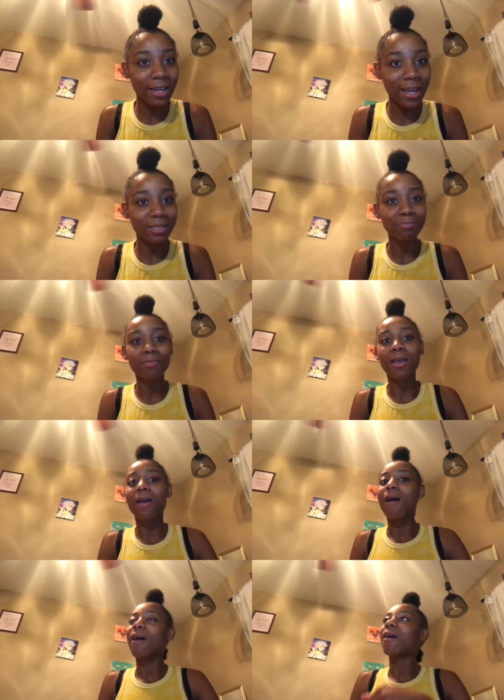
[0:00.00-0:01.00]
this.
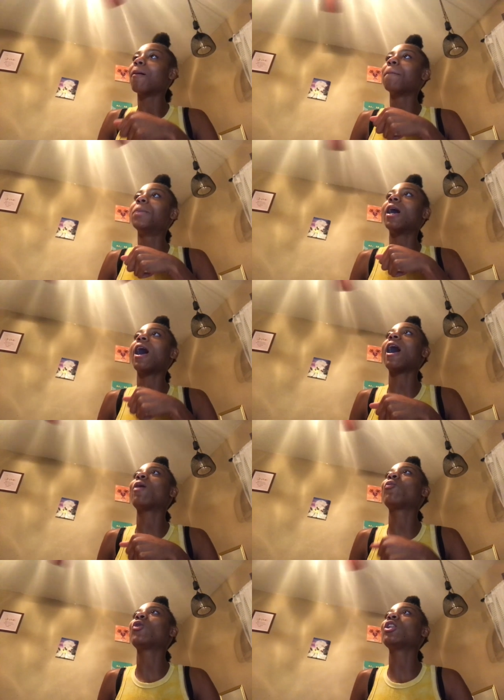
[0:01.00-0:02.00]
But I
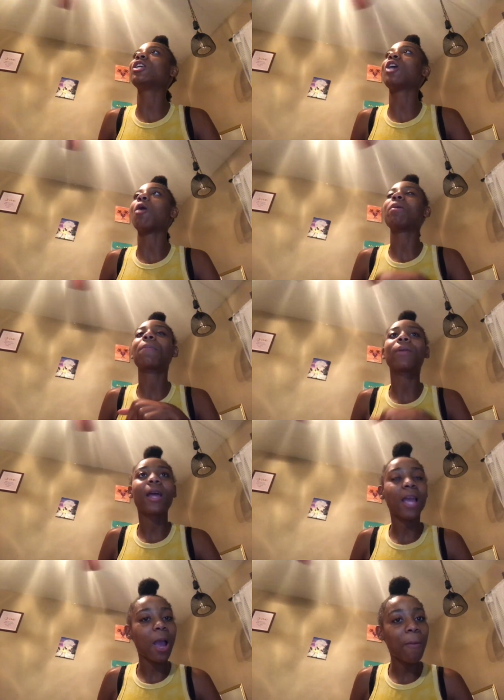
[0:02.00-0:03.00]
really don't be
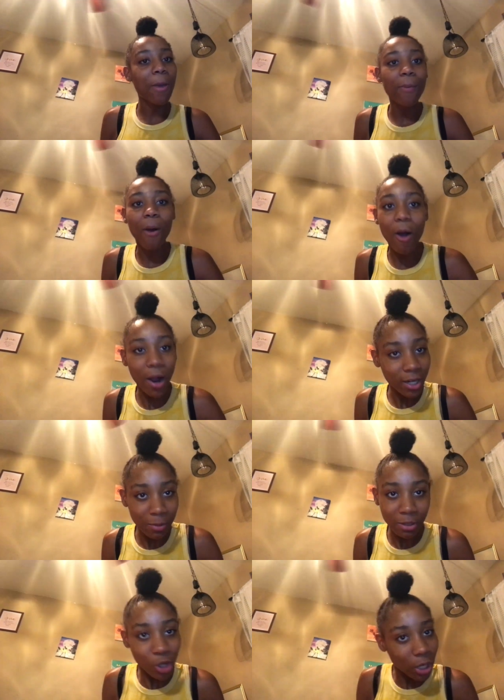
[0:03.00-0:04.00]
playing with people's heart to
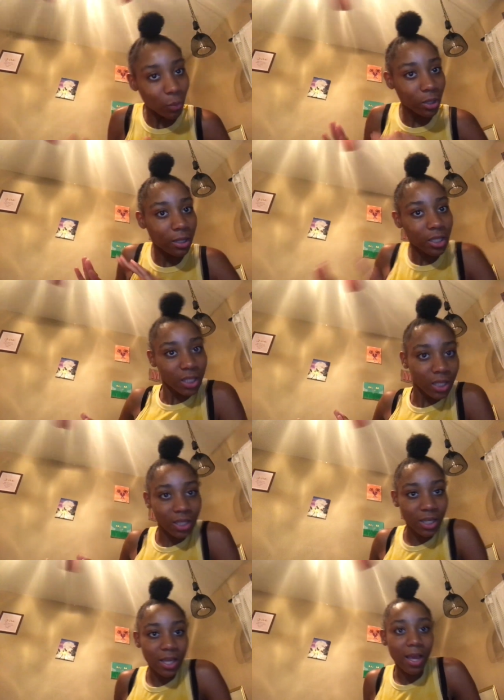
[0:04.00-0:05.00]
be trying to really,
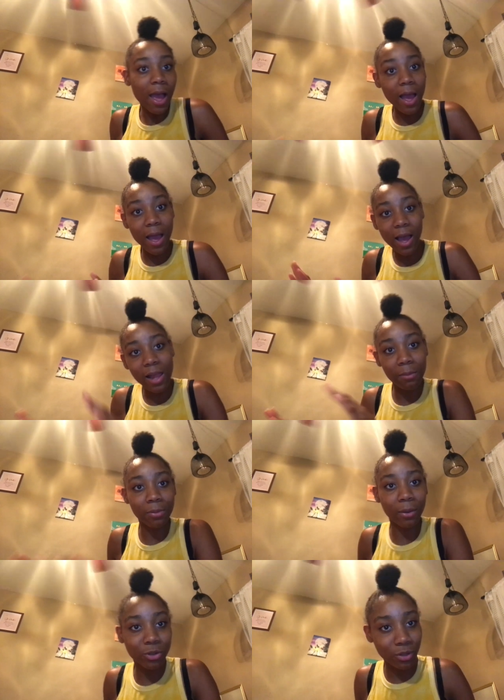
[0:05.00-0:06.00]
huh, let me
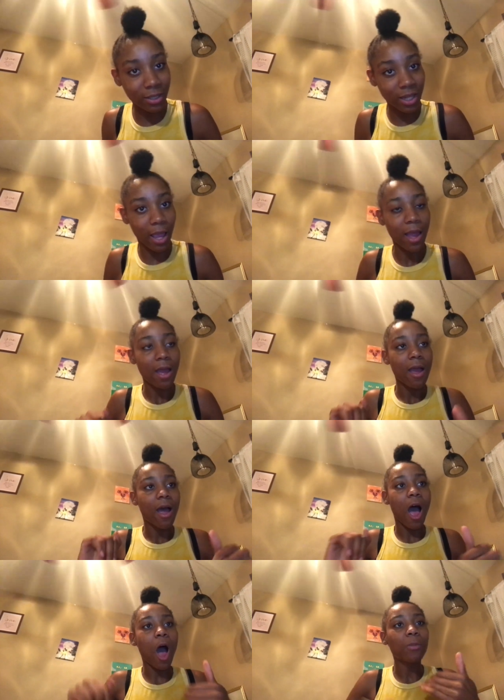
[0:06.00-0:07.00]
play with you like that.
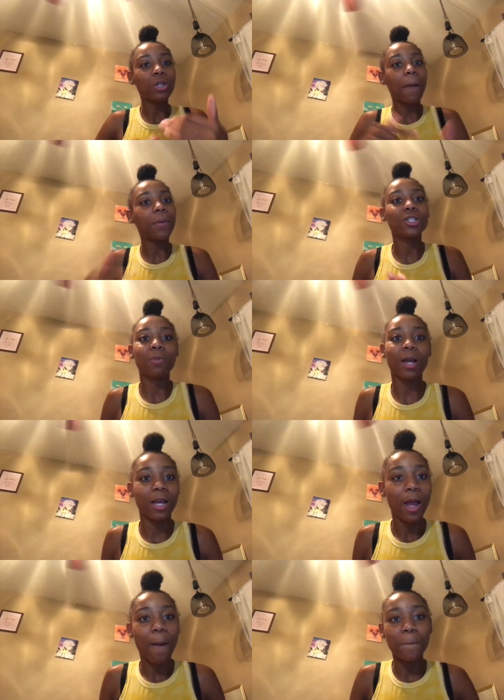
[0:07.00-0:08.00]
I don't be trying to push nobody.
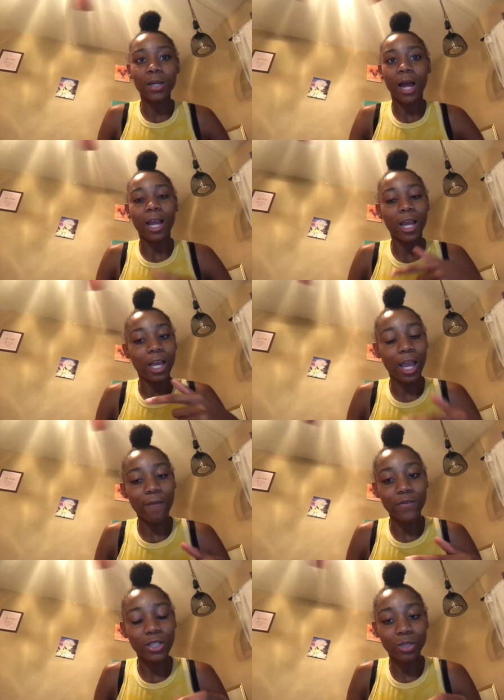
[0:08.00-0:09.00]
But like,
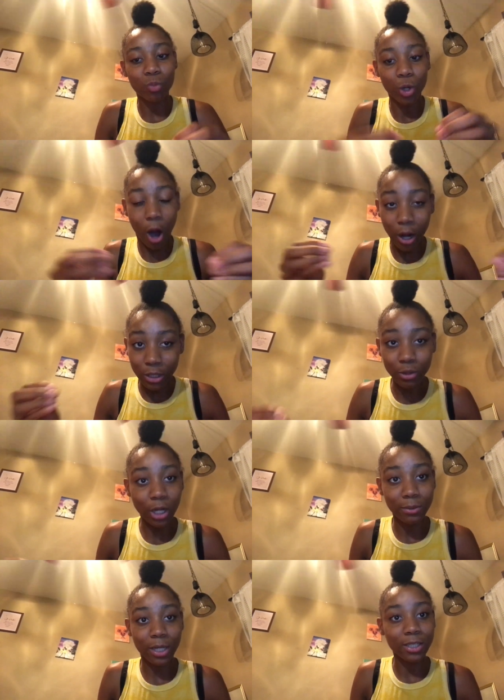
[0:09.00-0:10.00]
it's regardless of
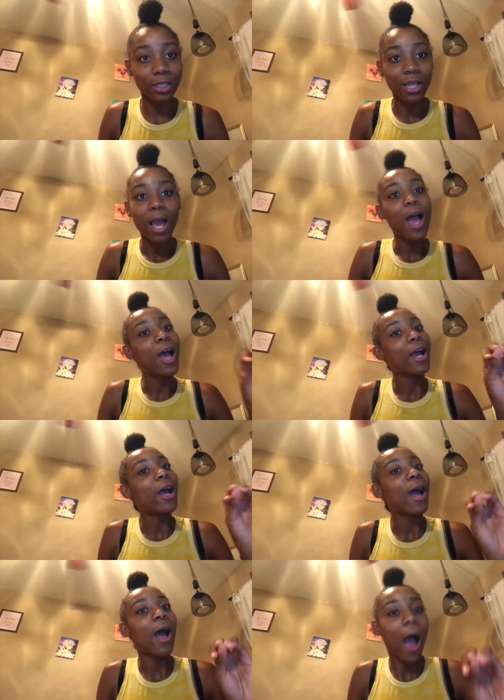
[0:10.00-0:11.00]
circumstances,
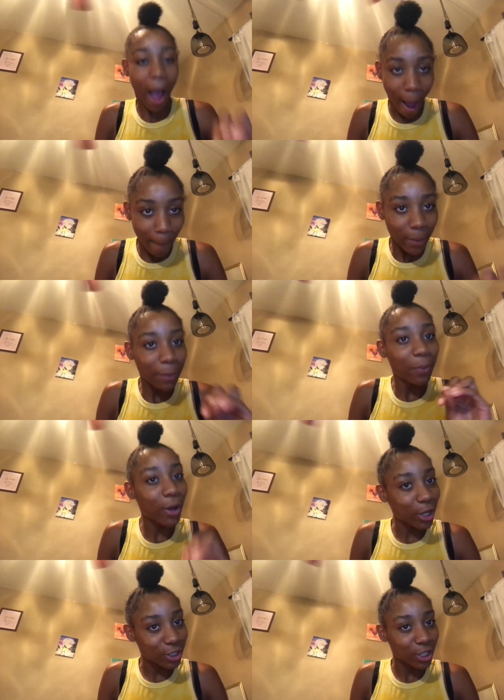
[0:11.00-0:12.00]
I be
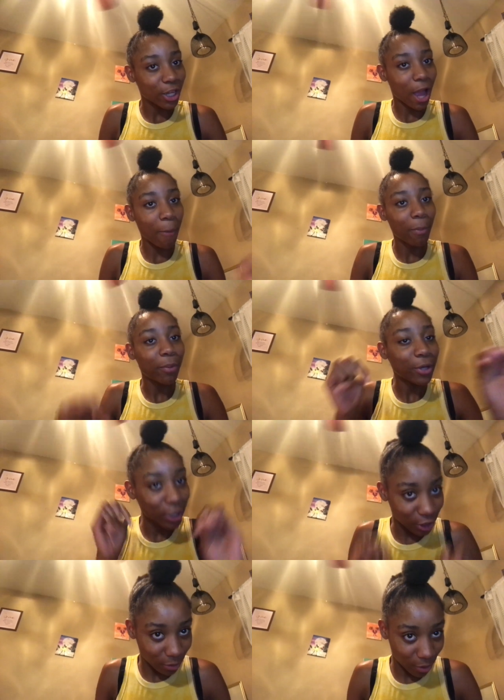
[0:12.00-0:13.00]
pushing. I'm
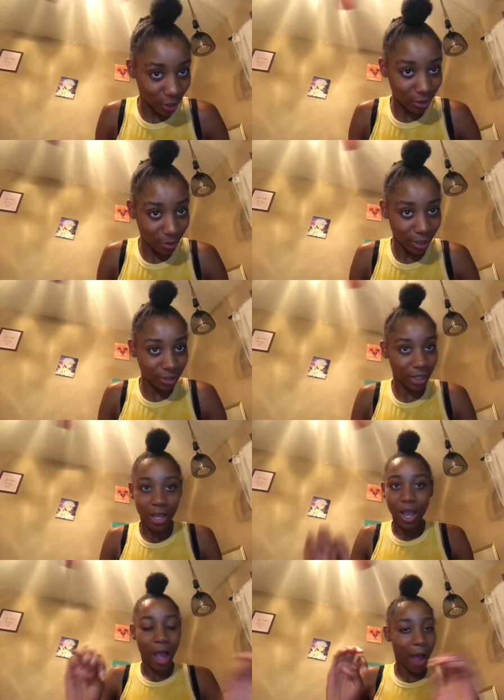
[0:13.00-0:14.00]
push the person.
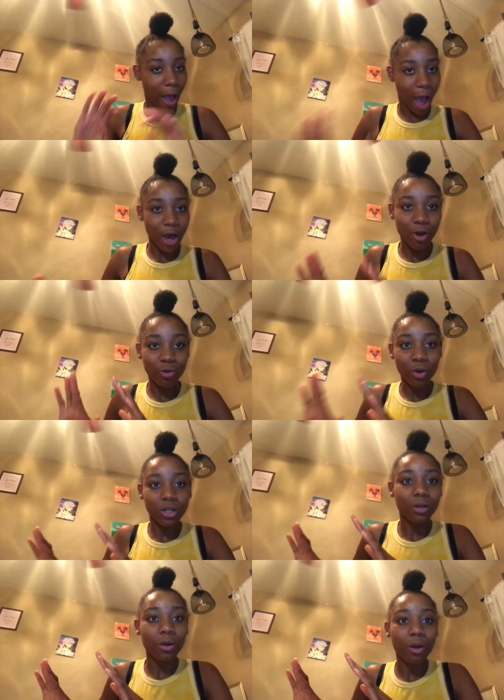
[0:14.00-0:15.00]
I don't wanna.